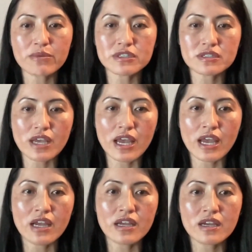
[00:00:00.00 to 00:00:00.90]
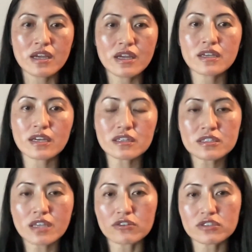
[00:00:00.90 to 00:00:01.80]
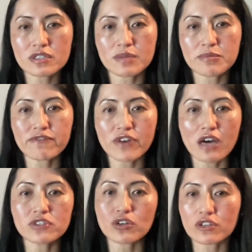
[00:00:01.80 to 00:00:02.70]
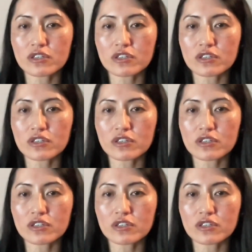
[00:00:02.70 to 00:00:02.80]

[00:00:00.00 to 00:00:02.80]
I would say get the sales team involved